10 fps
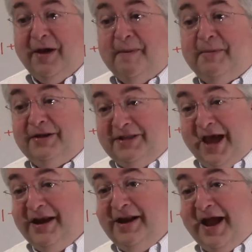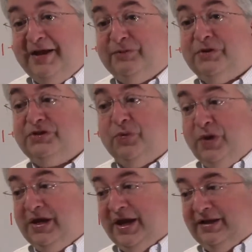But that night was the
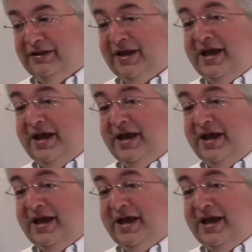weekend,